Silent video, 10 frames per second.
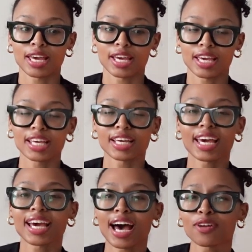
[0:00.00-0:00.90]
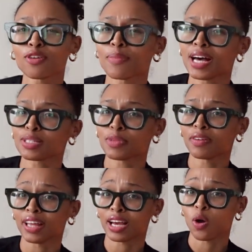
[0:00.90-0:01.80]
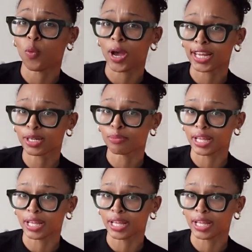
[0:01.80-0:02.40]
it kind of reminds me of like a weighted